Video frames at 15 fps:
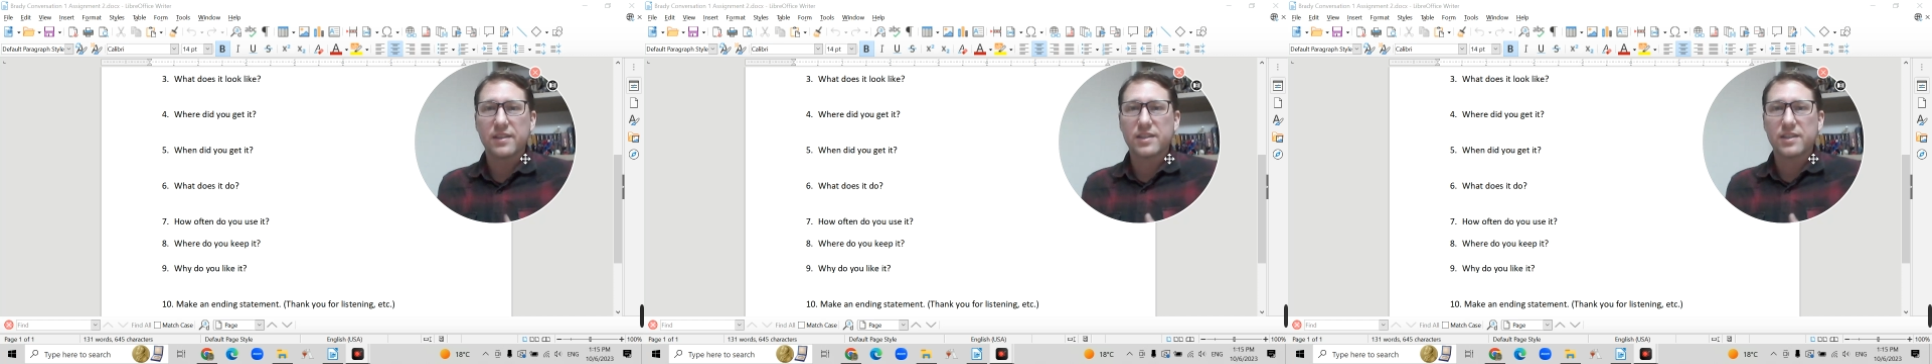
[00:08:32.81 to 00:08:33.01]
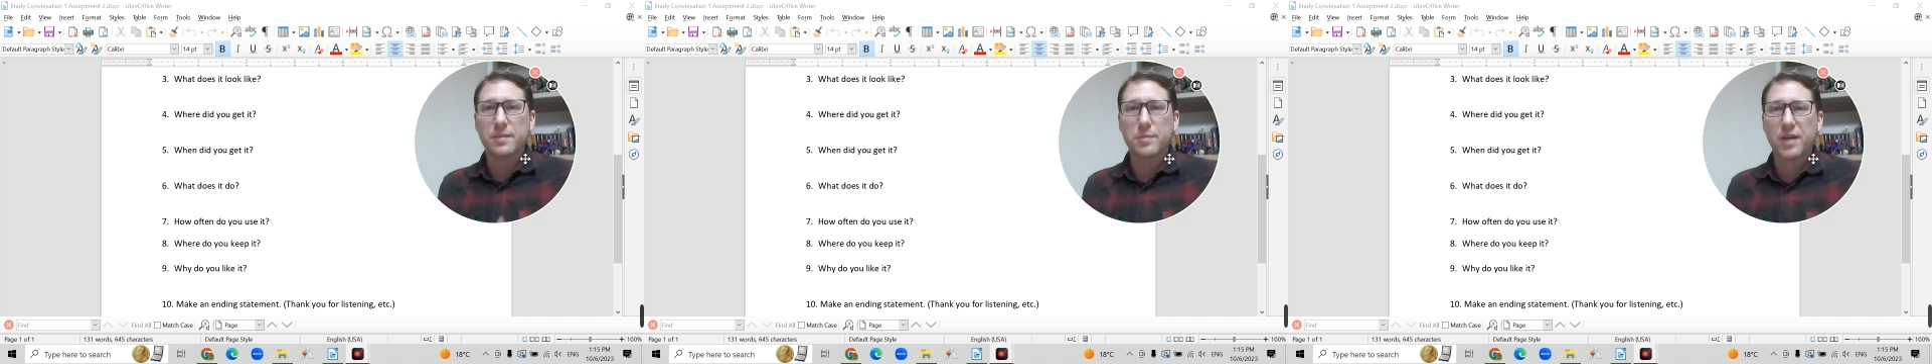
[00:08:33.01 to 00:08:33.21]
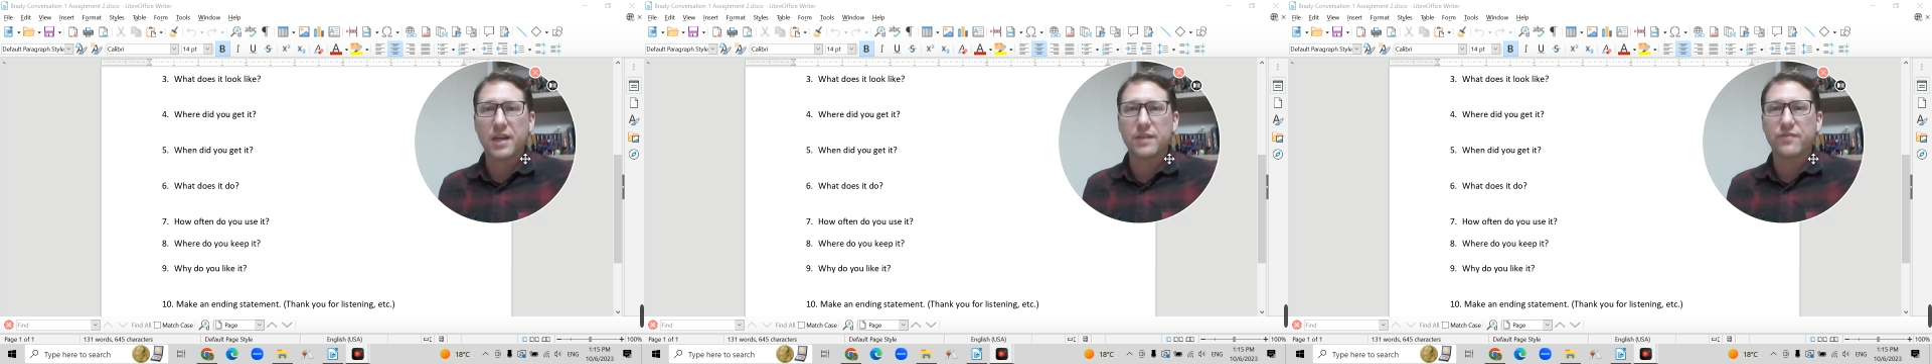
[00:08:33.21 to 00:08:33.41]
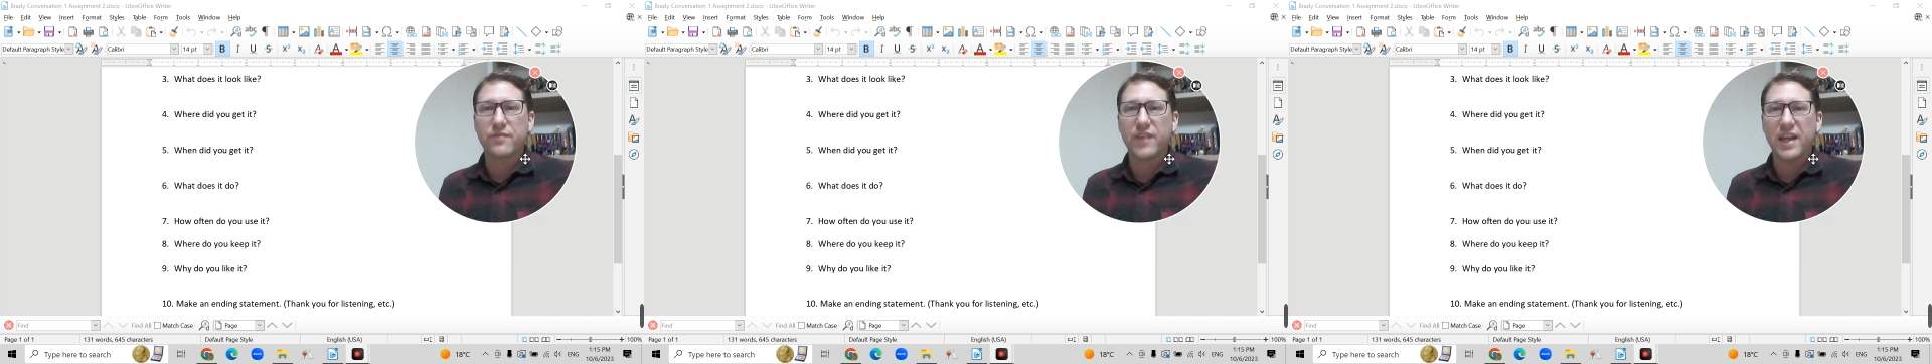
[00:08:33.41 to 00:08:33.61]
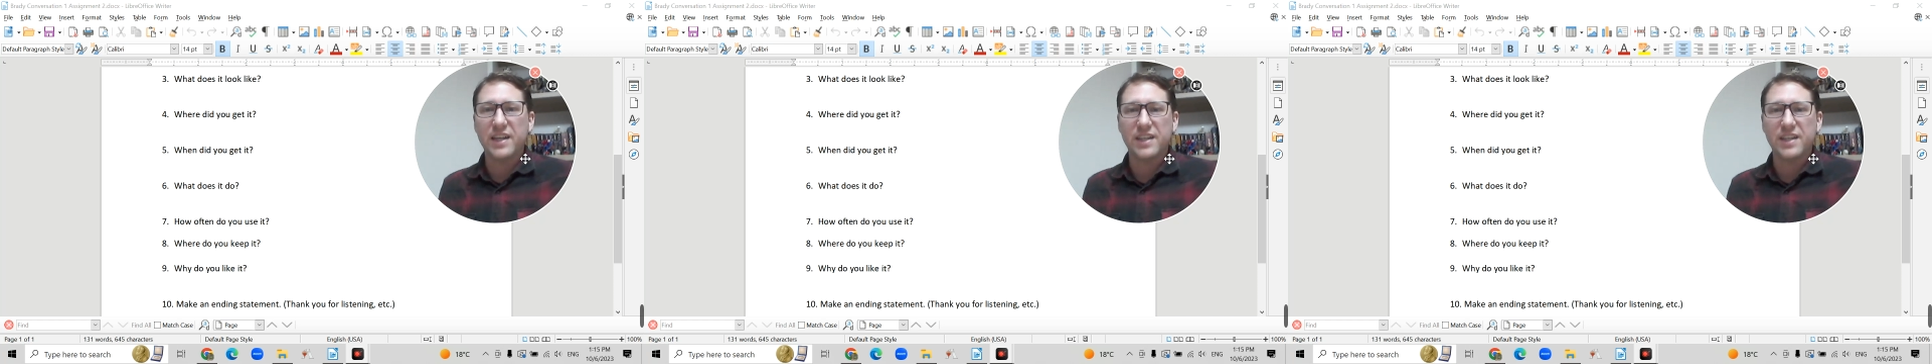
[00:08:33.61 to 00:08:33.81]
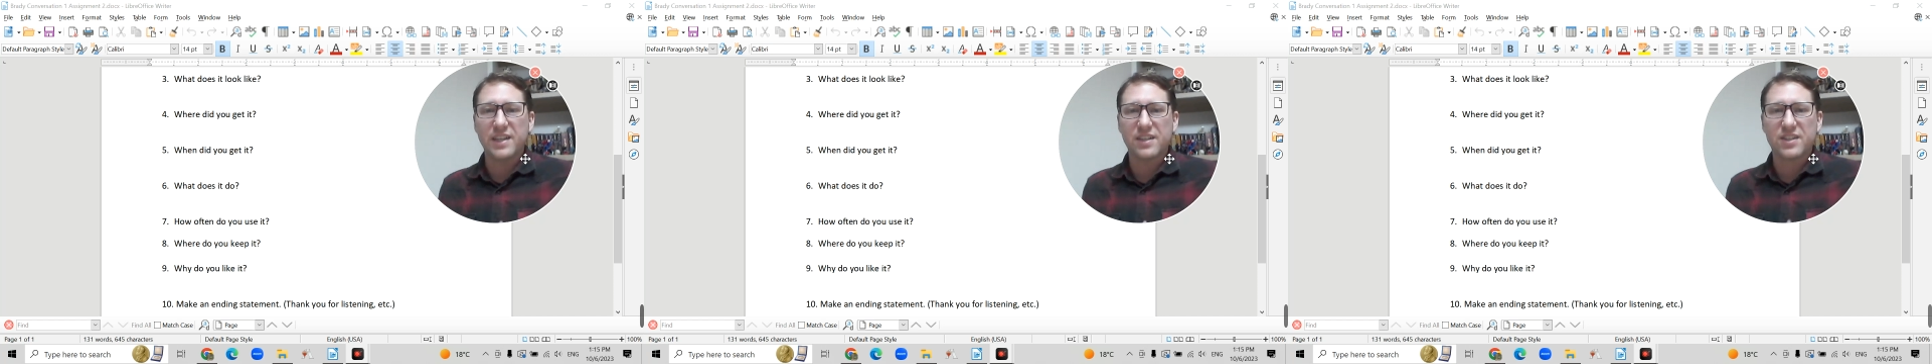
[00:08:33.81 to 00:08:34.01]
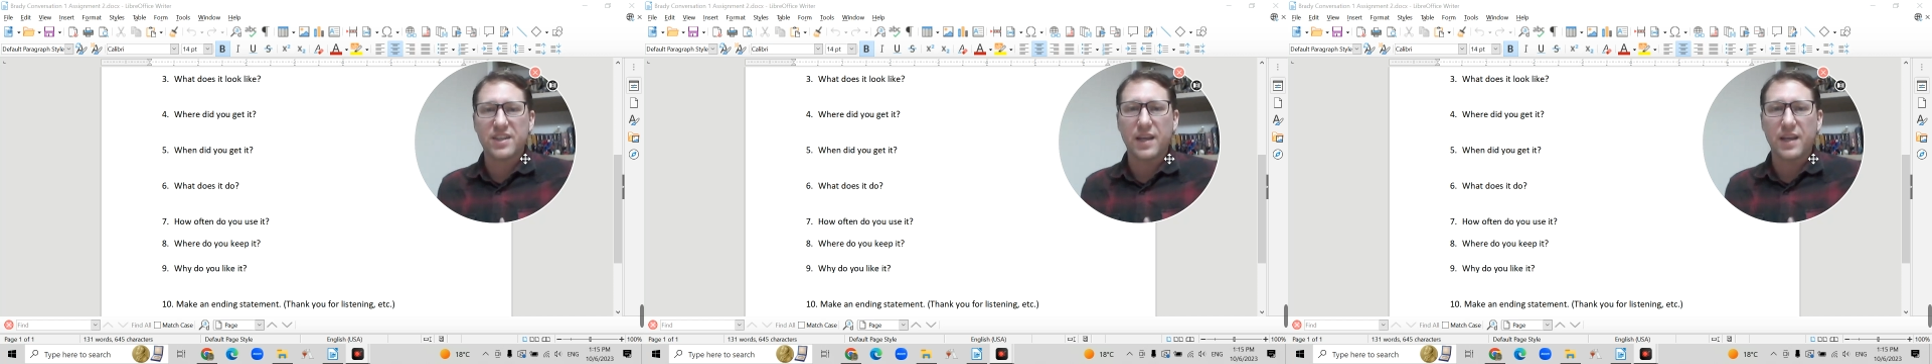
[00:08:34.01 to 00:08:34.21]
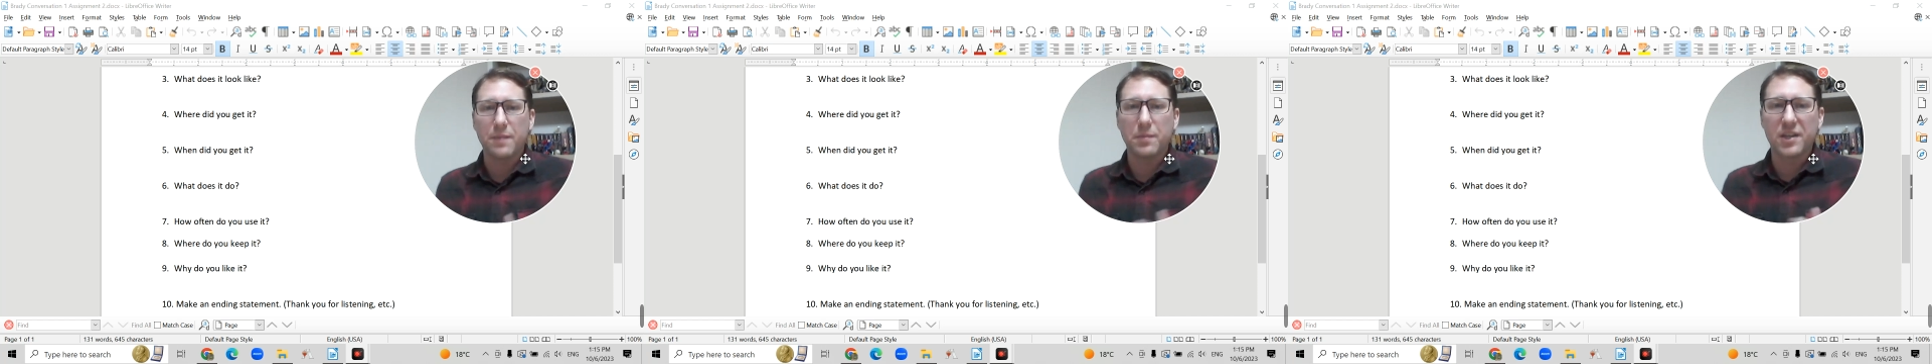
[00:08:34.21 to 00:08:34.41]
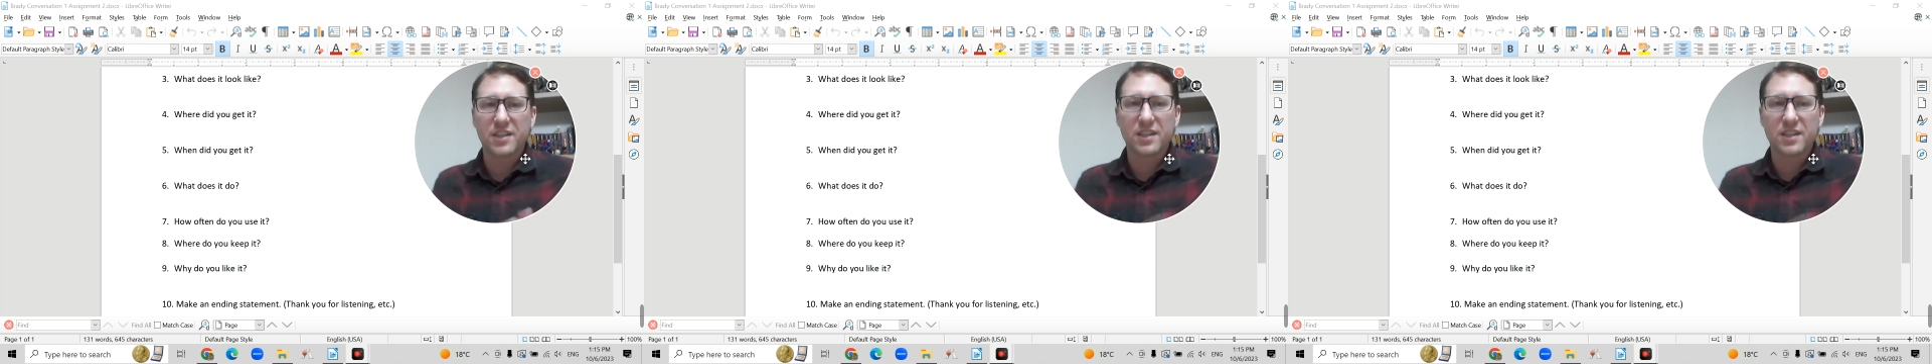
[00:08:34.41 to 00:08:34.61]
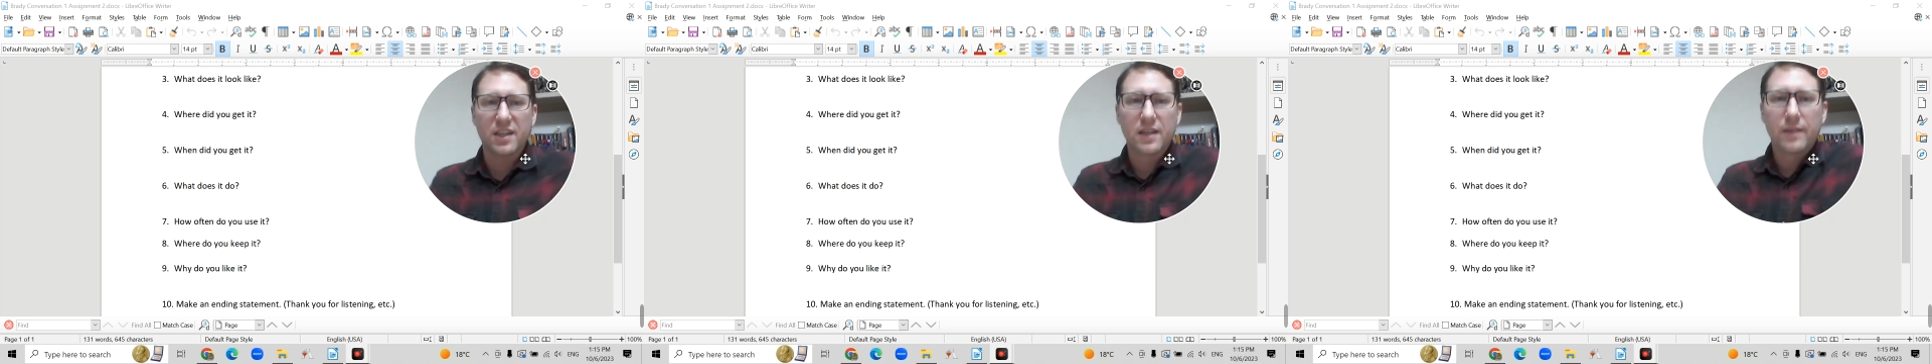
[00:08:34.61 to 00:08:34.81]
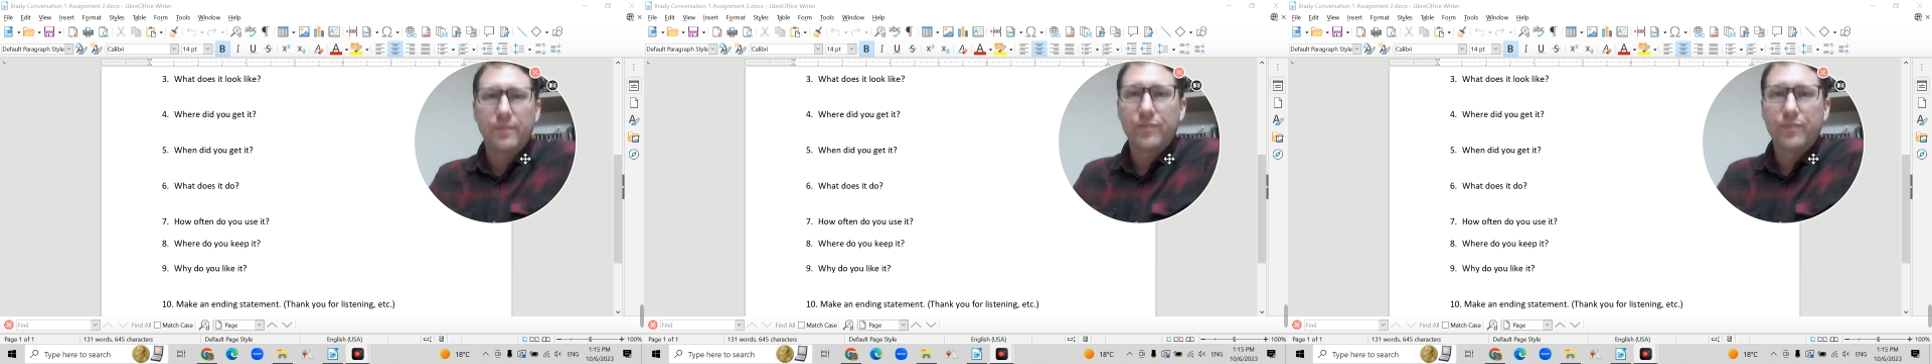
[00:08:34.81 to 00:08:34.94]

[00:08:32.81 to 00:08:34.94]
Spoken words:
Some kind of ending statement.